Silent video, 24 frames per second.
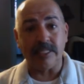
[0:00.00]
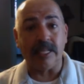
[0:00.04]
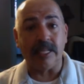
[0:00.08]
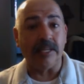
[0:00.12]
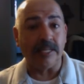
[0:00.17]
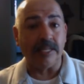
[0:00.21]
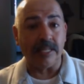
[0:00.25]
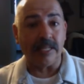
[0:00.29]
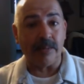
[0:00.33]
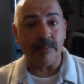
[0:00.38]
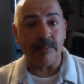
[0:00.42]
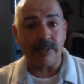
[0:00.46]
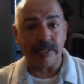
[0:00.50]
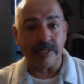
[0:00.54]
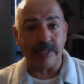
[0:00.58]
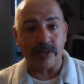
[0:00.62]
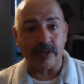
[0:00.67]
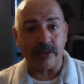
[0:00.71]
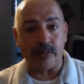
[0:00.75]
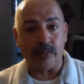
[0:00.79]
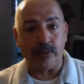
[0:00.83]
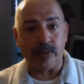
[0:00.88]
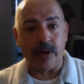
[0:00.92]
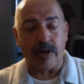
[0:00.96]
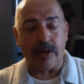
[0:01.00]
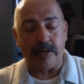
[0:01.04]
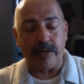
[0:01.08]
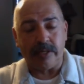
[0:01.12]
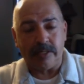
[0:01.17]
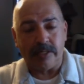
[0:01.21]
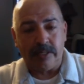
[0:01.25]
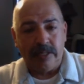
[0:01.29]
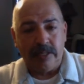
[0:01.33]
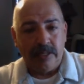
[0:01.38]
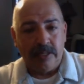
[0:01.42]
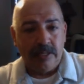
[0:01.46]
selling that particular
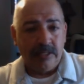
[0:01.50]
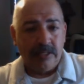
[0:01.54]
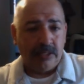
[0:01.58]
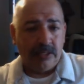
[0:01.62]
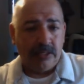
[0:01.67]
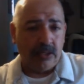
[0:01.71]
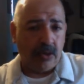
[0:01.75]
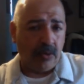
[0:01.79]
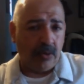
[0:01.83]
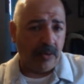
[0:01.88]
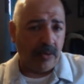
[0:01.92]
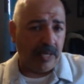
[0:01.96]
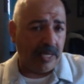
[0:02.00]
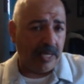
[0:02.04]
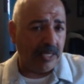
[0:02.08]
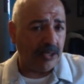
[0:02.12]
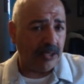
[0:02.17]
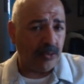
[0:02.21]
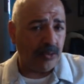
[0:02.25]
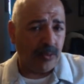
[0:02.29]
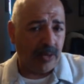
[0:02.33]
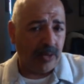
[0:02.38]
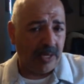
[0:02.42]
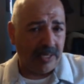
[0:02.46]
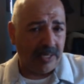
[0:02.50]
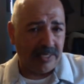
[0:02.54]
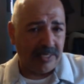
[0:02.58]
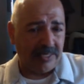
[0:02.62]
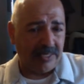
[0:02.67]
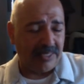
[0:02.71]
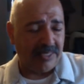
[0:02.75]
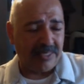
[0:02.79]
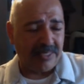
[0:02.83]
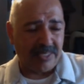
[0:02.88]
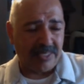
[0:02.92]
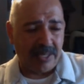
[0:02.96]
product. So each one
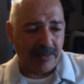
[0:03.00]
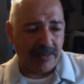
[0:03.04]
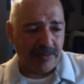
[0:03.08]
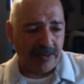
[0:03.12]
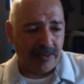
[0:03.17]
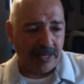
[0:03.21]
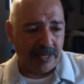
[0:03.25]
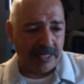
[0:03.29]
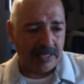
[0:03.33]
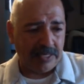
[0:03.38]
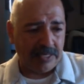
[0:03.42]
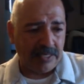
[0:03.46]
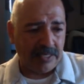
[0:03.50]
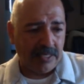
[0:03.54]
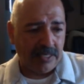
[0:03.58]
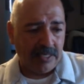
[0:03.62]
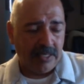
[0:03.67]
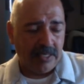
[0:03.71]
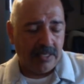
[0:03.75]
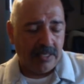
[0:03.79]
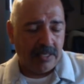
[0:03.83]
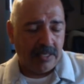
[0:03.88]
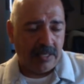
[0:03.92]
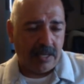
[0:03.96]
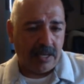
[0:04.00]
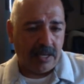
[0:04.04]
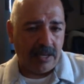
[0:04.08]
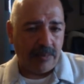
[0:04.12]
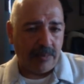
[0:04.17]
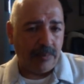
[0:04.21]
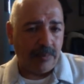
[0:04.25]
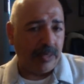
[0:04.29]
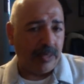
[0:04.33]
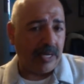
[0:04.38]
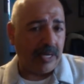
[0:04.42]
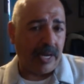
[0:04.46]
is different,
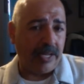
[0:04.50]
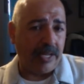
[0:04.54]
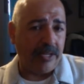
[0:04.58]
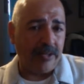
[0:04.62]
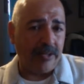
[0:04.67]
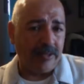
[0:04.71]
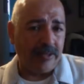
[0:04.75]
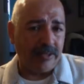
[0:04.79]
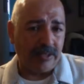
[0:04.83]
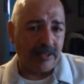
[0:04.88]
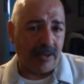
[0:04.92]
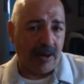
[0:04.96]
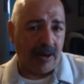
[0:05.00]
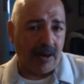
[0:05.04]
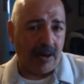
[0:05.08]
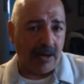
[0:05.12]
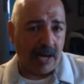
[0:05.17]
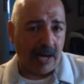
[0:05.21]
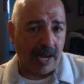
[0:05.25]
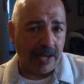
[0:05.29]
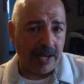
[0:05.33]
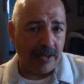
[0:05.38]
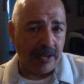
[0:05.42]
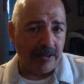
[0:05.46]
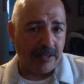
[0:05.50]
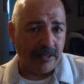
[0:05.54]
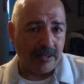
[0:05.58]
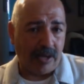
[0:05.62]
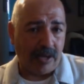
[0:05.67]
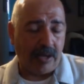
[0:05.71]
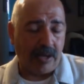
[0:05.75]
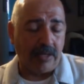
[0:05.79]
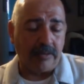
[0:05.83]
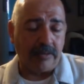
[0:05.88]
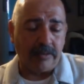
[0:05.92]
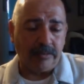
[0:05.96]
but I use
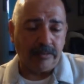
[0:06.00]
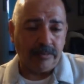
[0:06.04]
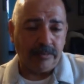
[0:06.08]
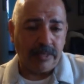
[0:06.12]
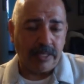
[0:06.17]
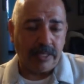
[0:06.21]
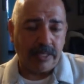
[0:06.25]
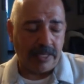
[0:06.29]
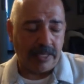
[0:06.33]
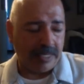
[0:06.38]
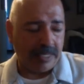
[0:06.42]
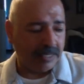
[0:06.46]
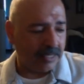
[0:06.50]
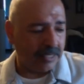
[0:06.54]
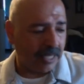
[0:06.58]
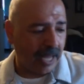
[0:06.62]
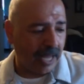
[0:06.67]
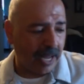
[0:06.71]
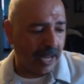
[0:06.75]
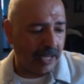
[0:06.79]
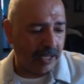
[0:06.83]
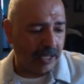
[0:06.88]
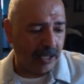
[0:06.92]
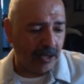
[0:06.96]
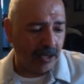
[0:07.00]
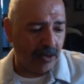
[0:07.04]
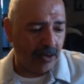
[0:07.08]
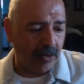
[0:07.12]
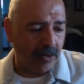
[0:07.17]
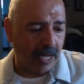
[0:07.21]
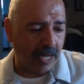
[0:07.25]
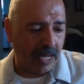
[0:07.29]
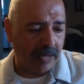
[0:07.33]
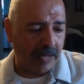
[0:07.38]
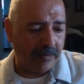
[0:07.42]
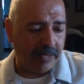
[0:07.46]
all of them. It's like
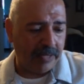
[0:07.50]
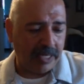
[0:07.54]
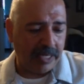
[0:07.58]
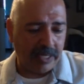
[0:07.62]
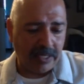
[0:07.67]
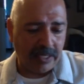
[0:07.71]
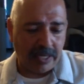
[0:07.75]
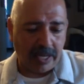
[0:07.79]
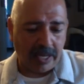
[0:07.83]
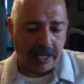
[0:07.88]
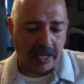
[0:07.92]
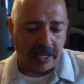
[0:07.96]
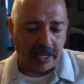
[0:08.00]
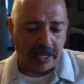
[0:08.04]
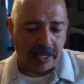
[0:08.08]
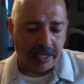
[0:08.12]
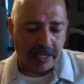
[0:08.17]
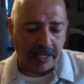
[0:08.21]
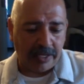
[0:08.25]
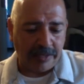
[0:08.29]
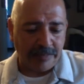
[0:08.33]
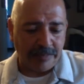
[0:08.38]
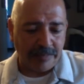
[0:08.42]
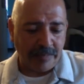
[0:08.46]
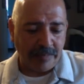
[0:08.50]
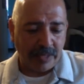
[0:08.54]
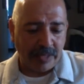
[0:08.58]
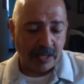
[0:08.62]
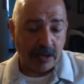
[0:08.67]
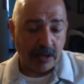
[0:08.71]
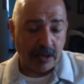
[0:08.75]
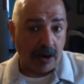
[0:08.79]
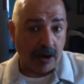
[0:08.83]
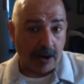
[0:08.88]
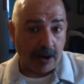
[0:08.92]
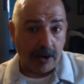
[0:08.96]
you having a
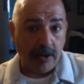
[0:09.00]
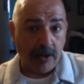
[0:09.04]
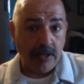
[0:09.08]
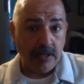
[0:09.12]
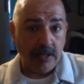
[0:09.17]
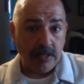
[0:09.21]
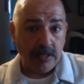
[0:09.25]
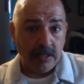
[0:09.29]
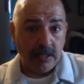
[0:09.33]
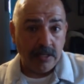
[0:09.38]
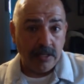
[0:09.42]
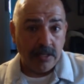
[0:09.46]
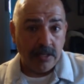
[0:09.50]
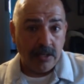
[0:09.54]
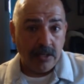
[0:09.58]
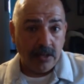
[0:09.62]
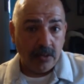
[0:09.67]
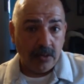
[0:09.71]
car